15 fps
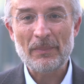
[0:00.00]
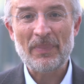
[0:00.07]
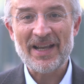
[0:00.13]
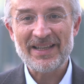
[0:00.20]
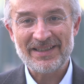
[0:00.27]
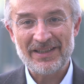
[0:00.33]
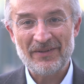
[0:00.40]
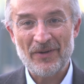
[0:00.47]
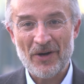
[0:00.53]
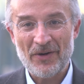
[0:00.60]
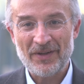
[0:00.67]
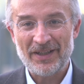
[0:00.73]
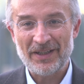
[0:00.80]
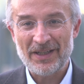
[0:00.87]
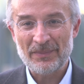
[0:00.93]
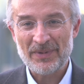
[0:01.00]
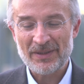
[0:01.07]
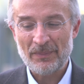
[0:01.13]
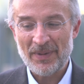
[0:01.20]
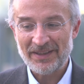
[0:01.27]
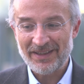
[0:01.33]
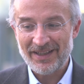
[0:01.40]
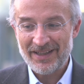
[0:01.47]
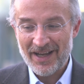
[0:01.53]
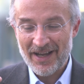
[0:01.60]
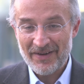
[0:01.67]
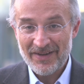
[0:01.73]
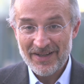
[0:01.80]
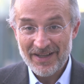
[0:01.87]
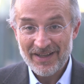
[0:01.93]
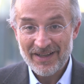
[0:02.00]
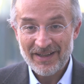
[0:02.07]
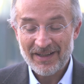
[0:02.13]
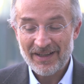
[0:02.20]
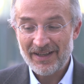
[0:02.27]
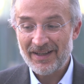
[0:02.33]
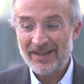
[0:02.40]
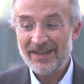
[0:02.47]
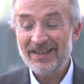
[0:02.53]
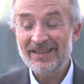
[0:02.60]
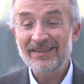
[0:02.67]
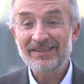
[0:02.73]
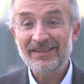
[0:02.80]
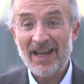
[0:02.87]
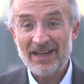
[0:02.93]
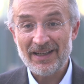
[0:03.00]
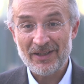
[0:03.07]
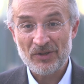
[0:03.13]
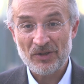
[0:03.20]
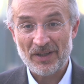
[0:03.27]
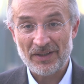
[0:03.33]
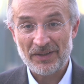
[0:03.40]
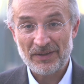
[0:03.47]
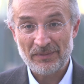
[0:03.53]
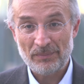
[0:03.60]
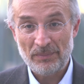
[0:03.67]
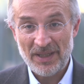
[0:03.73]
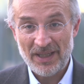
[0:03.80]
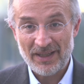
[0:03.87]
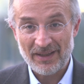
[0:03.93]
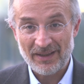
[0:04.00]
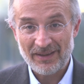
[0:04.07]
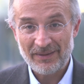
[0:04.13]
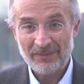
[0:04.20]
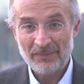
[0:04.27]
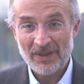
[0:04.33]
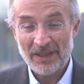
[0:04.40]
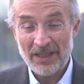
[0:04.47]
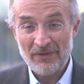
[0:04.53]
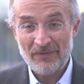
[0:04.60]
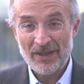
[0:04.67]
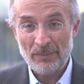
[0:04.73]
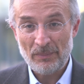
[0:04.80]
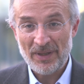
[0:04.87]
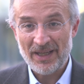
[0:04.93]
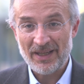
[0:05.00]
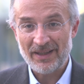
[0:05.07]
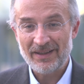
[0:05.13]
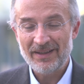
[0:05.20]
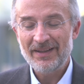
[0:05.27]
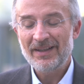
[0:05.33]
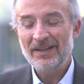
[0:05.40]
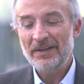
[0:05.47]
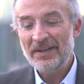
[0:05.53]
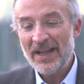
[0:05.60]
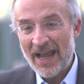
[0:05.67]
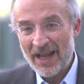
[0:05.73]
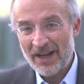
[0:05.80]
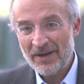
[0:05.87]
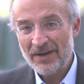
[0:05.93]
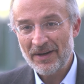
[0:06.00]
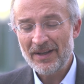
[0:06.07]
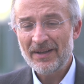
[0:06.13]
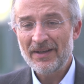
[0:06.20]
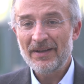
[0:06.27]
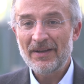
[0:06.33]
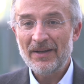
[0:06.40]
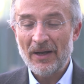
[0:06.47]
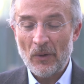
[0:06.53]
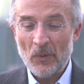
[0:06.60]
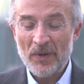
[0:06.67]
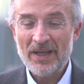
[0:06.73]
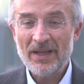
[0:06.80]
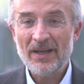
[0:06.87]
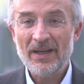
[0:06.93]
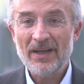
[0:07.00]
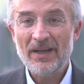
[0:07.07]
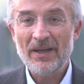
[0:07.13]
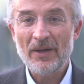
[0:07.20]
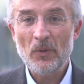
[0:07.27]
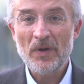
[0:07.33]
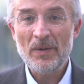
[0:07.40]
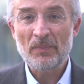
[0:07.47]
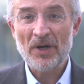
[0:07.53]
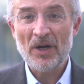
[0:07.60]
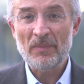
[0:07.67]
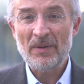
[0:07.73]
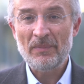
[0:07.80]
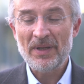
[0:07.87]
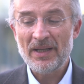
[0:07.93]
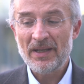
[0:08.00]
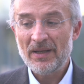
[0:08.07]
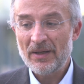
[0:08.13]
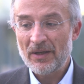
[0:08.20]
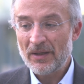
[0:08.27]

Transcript: passive organisms, but they are uh, intelligent being, living being, then we, we probably